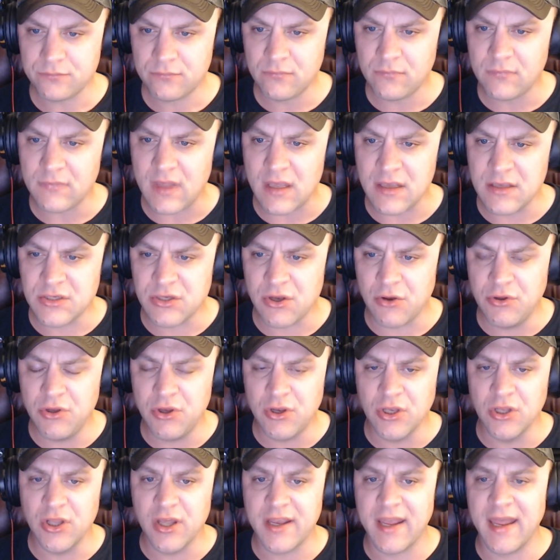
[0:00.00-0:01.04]
So you can
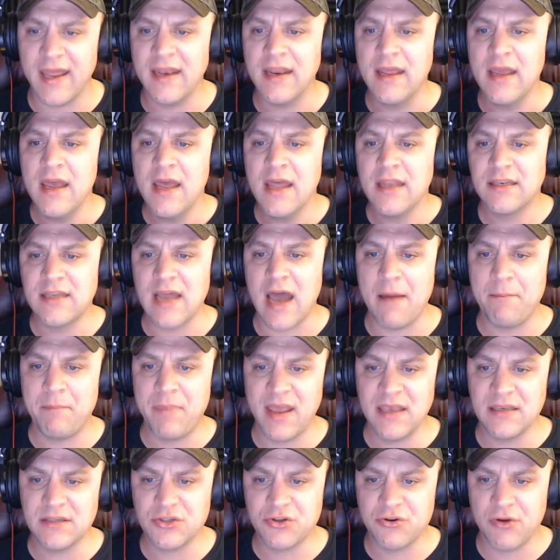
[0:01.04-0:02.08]
look at
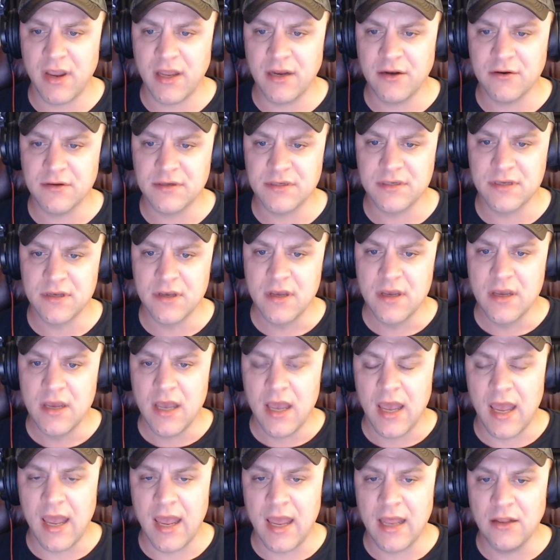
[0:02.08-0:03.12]
top-based traders
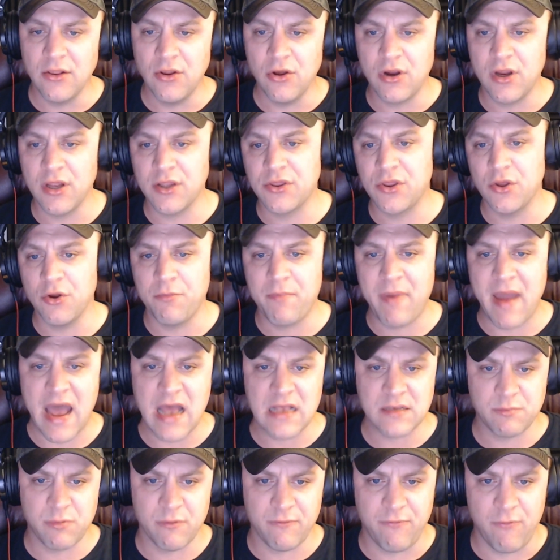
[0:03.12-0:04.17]
and look at their past
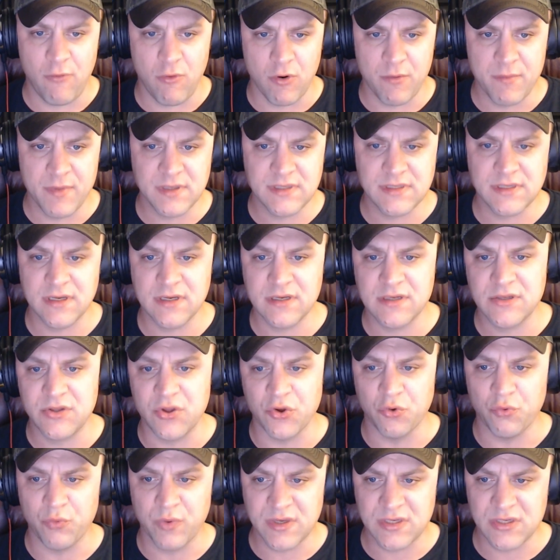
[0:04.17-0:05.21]
performances, their
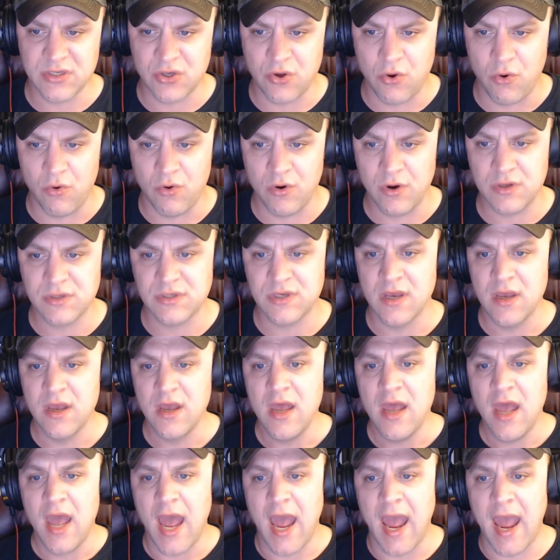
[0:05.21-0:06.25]
risk scores,
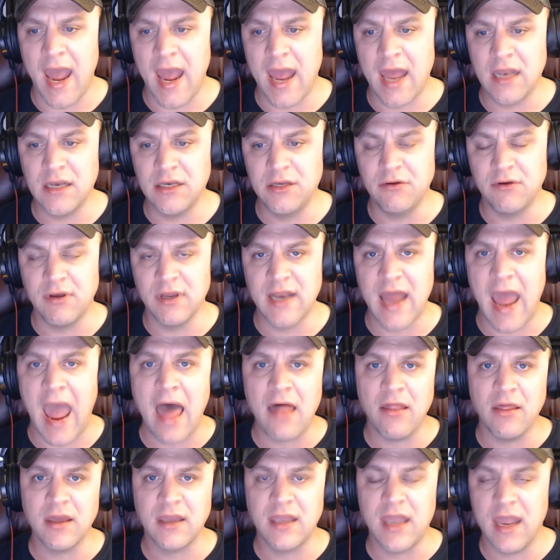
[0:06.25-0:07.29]
and you can
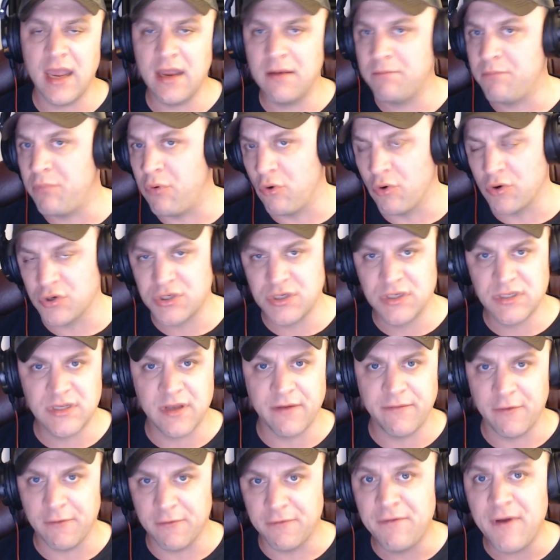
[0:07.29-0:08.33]
allocate portions of
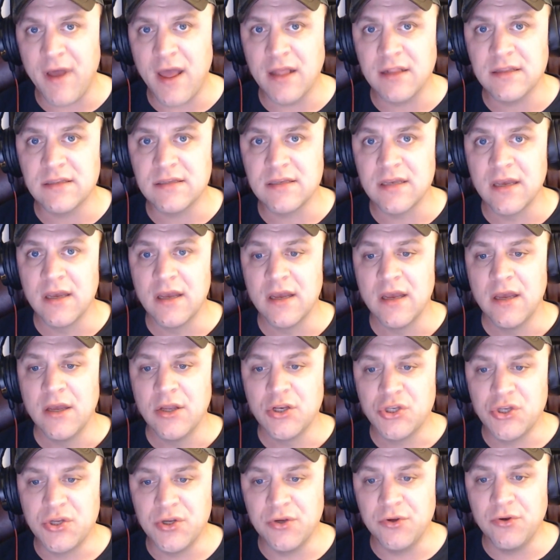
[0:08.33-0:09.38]
your funds
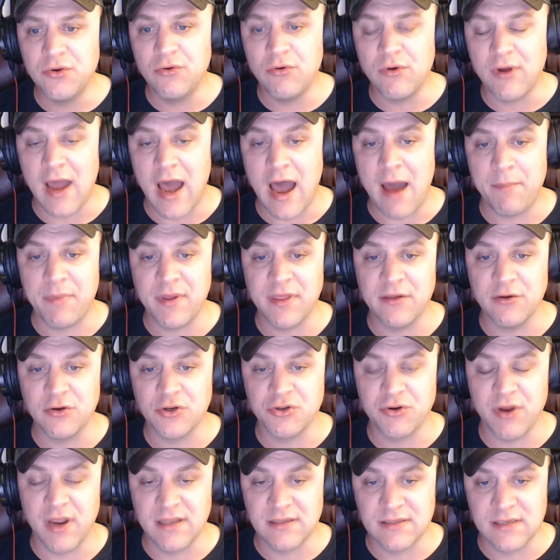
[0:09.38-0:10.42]
to copy their
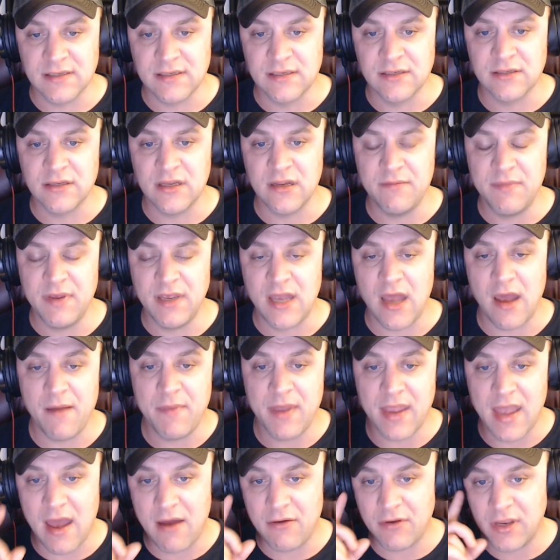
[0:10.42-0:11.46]
trades. This is going to be coming
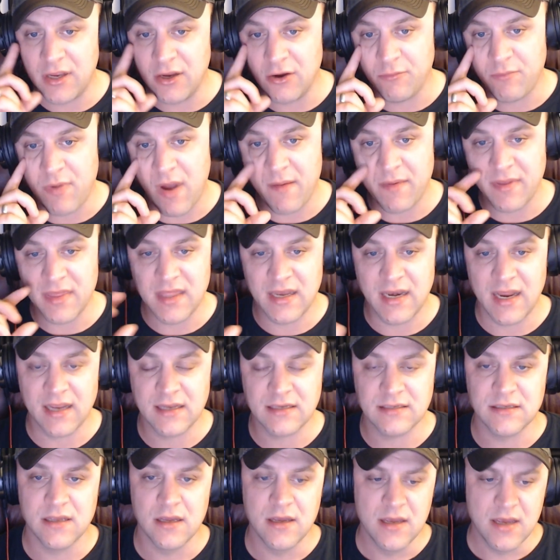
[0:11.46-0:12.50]
out here probably in the
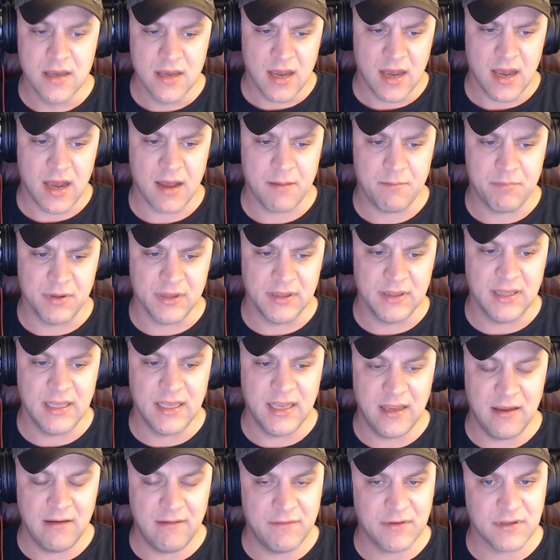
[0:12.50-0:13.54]
next, I
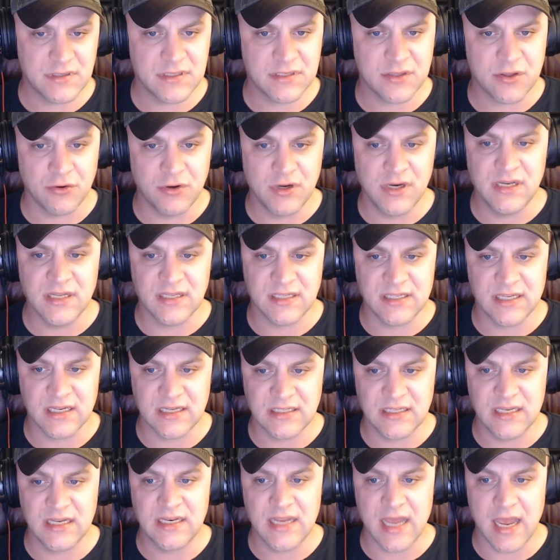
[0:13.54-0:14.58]
believe it's 30 to
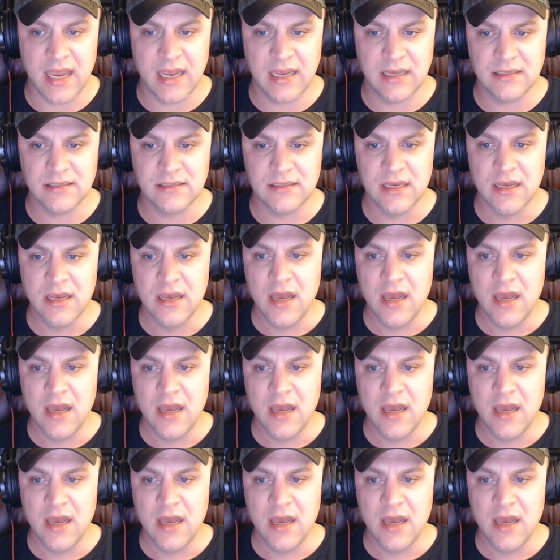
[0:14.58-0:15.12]
60 days.